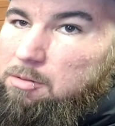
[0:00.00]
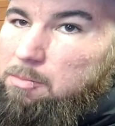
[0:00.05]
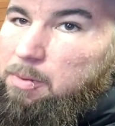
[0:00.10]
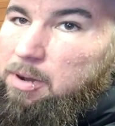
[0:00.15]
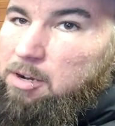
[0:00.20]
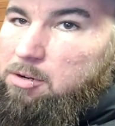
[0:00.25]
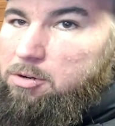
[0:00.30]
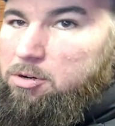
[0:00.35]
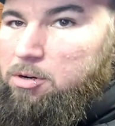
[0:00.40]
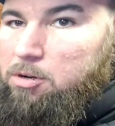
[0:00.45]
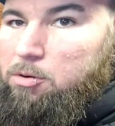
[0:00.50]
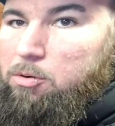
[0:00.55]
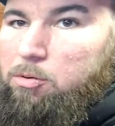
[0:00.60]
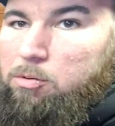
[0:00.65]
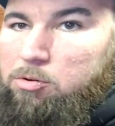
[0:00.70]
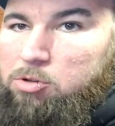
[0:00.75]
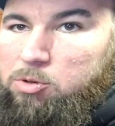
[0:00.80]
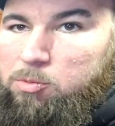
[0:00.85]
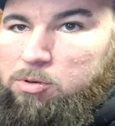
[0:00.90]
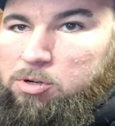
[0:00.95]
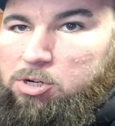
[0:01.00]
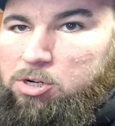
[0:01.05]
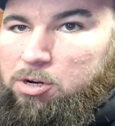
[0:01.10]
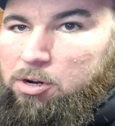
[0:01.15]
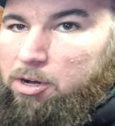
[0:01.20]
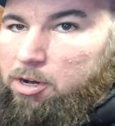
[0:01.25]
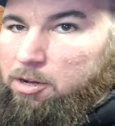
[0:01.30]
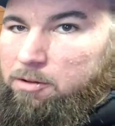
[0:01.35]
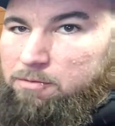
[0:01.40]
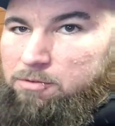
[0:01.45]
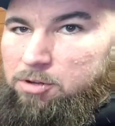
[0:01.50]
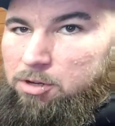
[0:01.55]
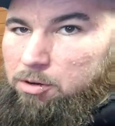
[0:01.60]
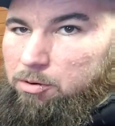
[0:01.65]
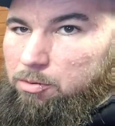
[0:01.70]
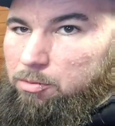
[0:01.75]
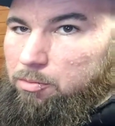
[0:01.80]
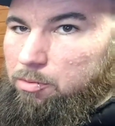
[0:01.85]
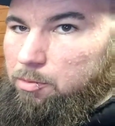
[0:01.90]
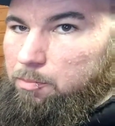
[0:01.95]
to the battery or switch live.
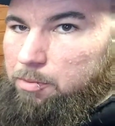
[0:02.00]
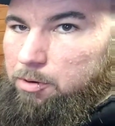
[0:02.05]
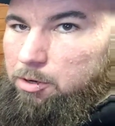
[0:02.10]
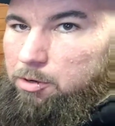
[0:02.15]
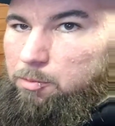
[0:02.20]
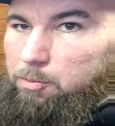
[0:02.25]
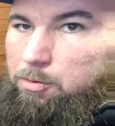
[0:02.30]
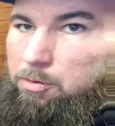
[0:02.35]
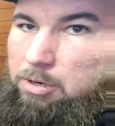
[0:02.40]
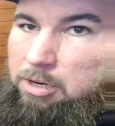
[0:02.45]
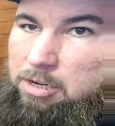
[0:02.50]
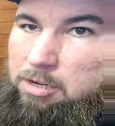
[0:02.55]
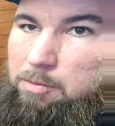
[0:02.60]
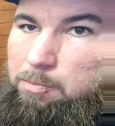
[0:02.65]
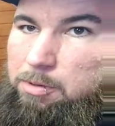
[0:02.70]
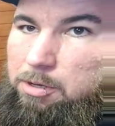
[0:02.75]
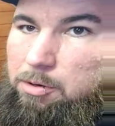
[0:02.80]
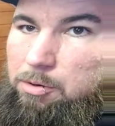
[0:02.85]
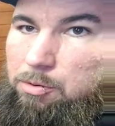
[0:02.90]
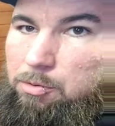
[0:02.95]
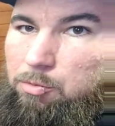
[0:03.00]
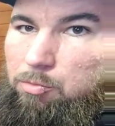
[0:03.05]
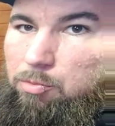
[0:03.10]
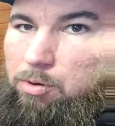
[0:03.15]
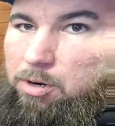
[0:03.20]
So the bike would need to be on or